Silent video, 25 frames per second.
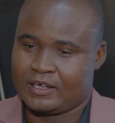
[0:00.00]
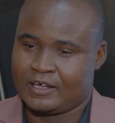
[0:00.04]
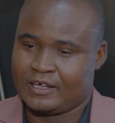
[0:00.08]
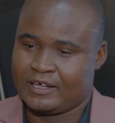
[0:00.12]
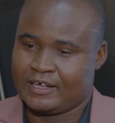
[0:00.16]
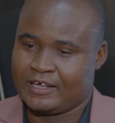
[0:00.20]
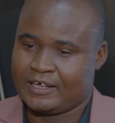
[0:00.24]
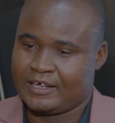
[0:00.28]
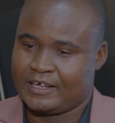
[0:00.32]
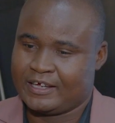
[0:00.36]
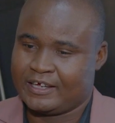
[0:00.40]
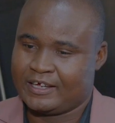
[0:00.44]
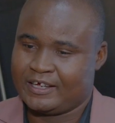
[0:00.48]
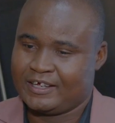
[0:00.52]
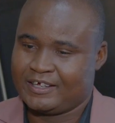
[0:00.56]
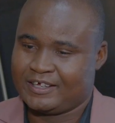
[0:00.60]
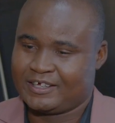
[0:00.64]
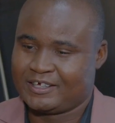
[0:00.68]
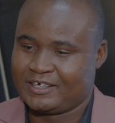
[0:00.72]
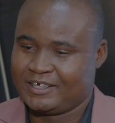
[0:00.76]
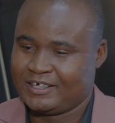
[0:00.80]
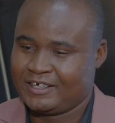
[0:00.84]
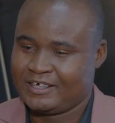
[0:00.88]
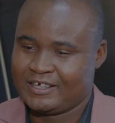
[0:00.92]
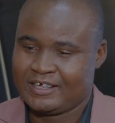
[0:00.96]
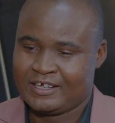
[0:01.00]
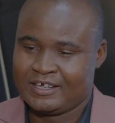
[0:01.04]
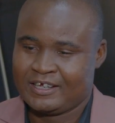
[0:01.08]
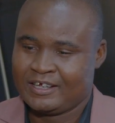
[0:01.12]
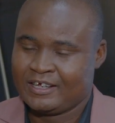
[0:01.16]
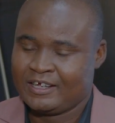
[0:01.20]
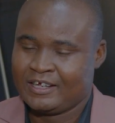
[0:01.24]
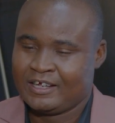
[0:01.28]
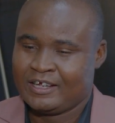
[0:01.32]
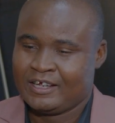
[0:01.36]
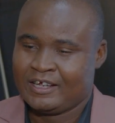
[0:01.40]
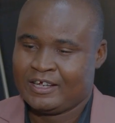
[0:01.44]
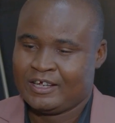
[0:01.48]
To
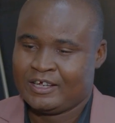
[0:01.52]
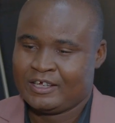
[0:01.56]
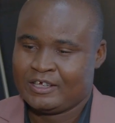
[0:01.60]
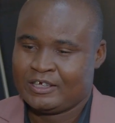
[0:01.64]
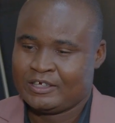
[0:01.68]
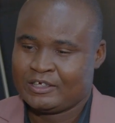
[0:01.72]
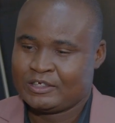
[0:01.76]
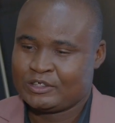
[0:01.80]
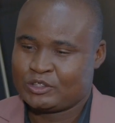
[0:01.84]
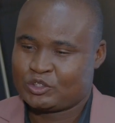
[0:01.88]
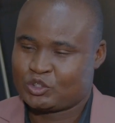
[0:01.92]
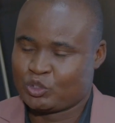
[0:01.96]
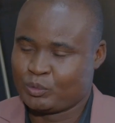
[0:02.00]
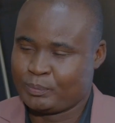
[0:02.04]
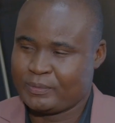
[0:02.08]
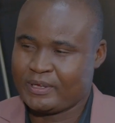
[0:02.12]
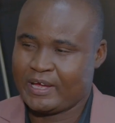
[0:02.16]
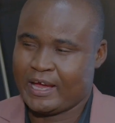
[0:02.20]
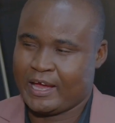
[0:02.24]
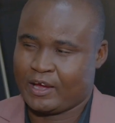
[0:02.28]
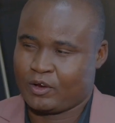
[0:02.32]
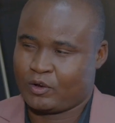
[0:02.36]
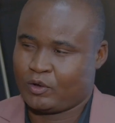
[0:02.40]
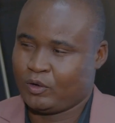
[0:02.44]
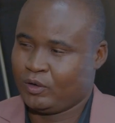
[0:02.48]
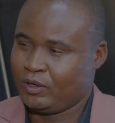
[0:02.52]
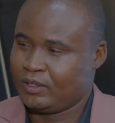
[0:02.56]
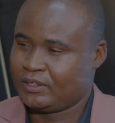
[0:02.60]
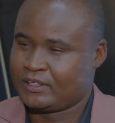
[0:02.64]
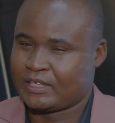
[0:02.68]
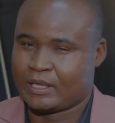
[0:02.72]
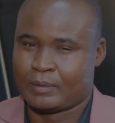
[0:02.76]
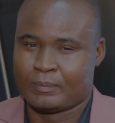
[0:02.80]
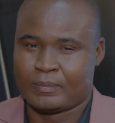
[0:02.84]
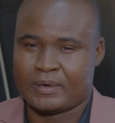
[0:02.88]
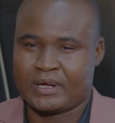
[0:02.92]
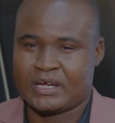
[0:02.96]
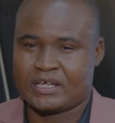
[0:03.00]
me, I call
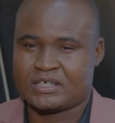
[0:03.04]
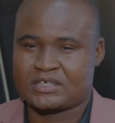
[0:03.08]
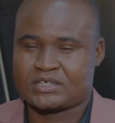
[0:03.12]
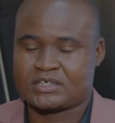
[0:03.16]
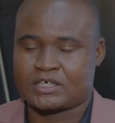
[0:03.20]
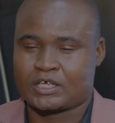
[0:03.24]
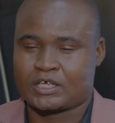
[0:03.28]
them as